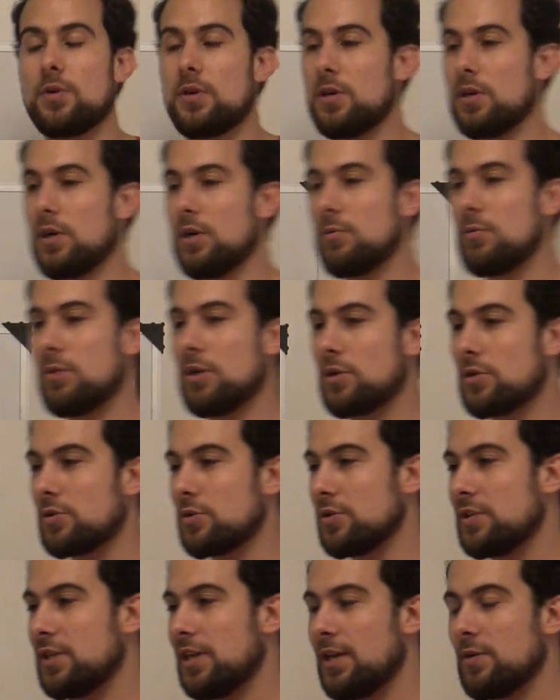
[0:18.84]
How about
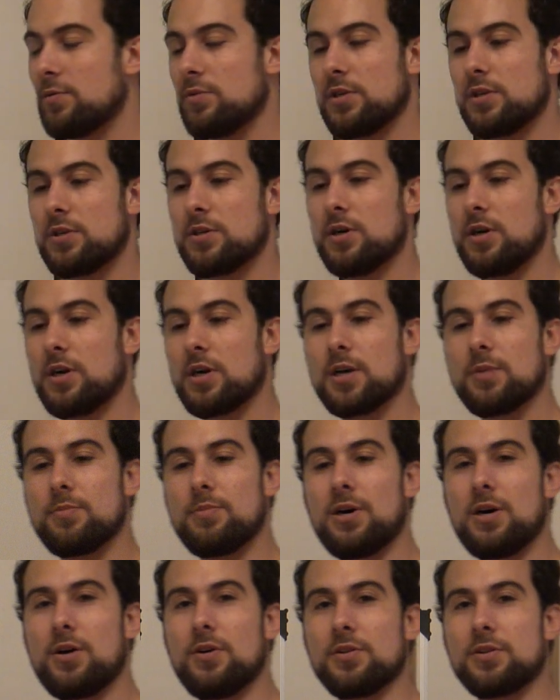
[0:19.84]
today we talk
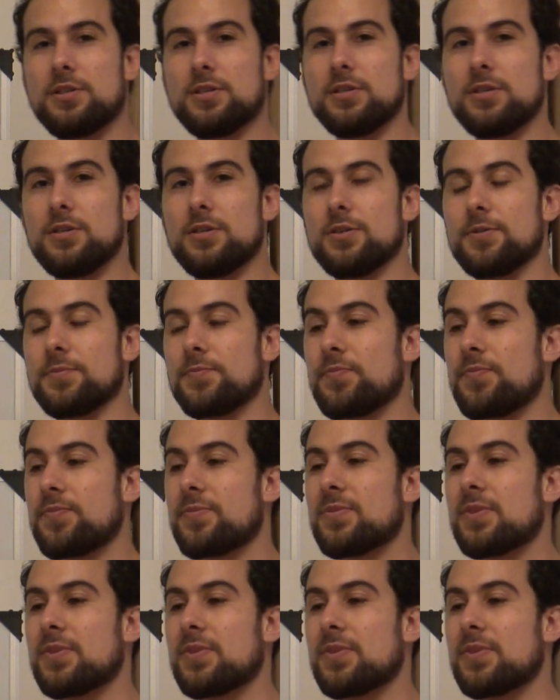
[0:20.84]
about the